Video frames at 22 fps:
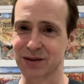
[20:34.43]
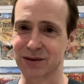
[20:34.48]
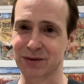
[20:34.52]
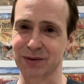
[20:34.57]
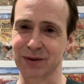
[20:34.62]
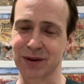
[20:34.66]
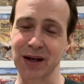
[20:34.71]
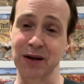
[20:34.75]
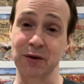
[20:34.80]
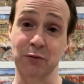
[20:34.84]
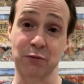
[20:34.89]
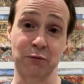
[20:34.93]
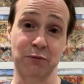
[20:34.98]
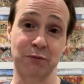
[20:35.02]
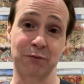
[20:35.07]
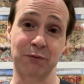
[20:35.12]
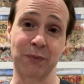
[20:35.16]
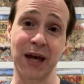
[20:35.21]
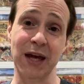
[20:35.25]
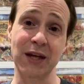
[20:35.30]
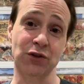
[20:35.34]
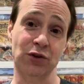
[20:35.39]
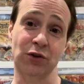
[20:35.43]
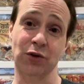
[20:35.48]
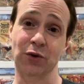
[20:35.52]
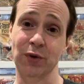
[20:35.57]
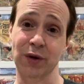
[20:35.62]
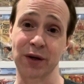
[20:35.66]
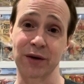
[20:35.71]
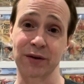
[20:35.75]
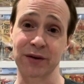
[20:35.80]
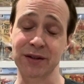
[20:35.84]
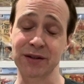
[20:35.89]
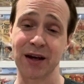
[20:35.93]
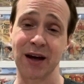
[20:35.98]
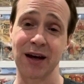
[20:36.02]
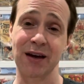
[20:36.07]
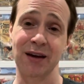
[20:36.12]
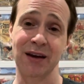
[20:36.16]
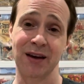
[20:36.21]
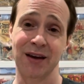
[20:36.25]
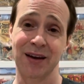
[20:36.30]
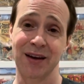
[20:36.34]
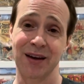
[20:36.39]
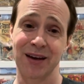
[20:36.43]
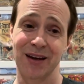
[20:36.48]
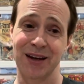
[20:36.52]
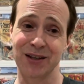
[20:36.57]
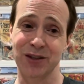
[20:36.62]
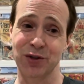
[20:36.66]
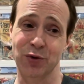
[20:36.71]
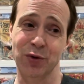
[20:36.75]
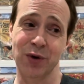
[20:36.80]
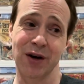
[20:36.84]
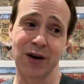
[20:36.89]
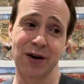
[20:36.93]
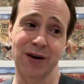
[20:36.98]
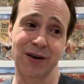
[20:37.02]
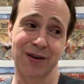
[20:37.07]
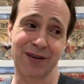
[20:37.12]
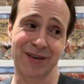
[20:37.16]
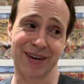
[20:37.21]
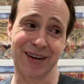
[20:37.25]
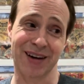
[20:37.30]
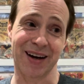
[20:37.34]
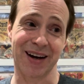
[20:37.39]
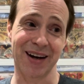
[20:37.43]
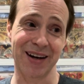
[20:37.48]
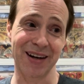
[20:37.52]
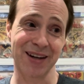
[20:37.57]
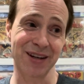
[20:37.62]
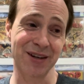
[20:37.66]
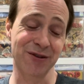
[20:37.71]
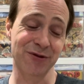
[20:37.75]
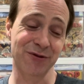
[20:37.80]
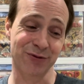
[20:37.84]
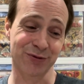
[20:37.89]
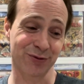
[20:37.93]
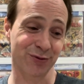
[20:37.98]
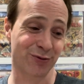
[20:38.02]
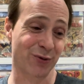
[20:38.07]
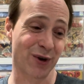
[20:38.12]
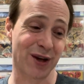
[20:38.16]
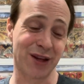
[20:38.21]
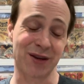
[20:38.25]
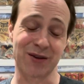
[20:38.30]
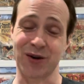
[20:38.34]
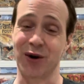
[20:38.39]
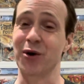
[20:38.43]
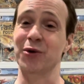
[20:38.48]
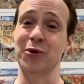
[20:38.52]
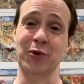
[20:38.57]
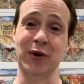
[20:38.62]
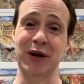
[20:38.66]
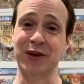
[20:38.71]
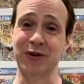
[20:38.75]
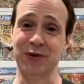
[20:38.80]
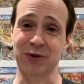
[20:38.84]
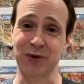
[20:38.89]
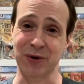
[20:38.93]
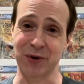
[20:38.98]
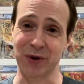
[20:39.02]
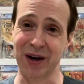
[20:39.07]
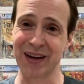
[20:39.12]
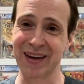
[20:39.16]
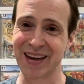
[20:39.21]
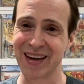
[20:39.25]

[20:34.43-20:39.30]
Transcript: got a major career. This guy, his career kind of went all the way through.